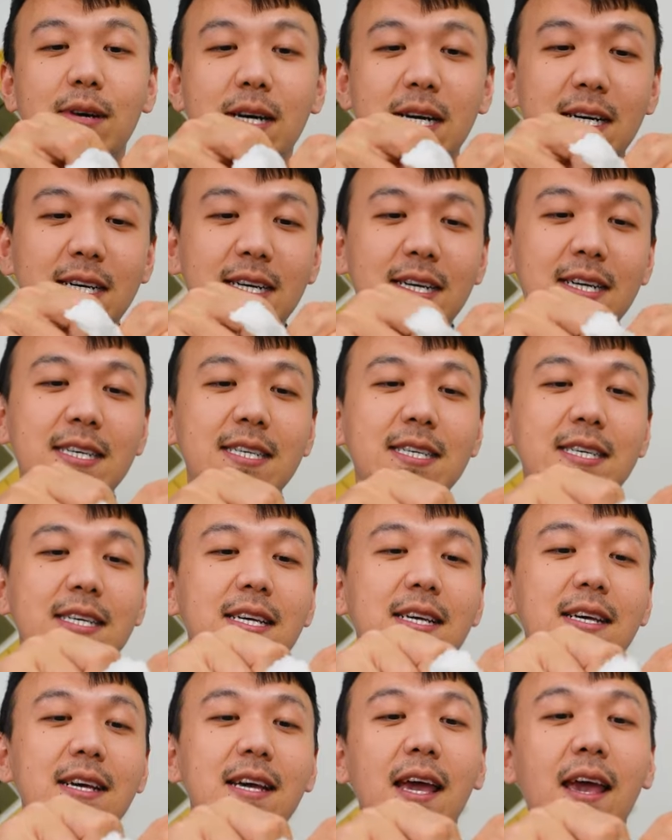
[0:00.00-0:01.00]
Well,
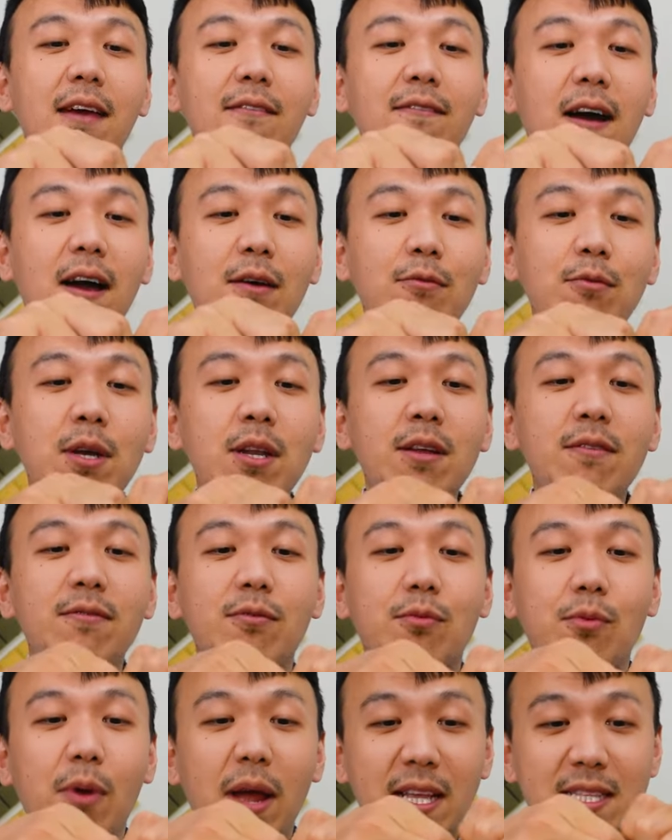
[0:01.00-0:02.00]
if I would
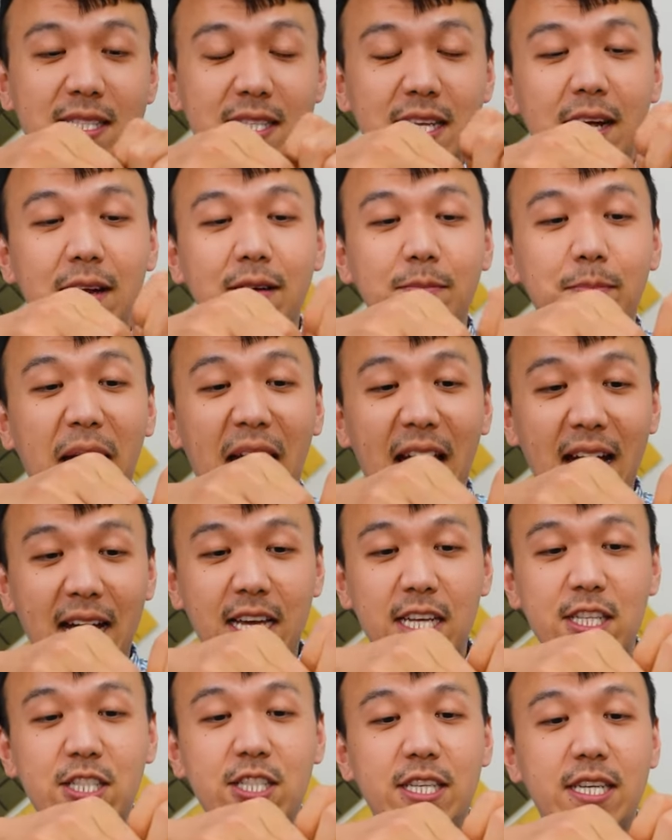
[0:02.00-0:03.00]
have rated their
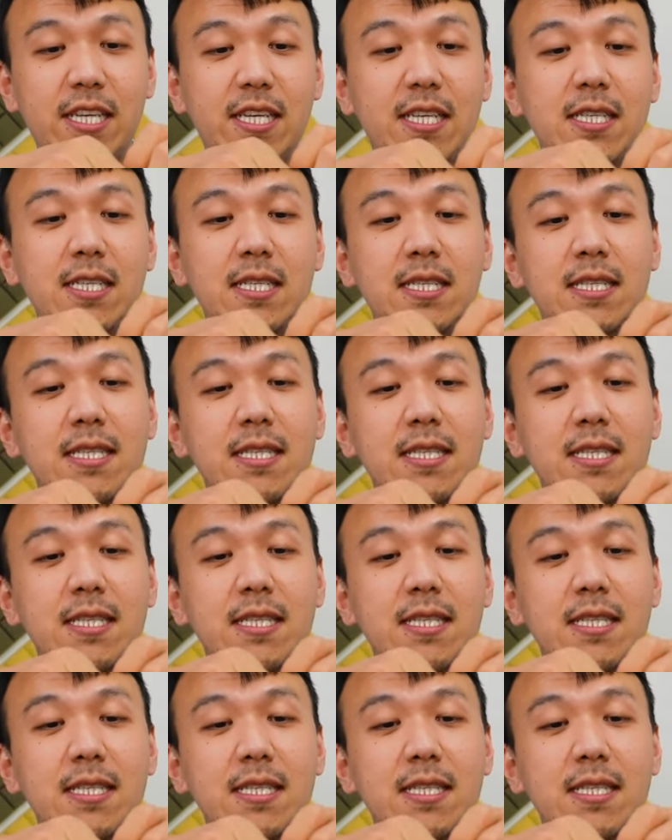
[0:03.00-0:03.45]
packaging,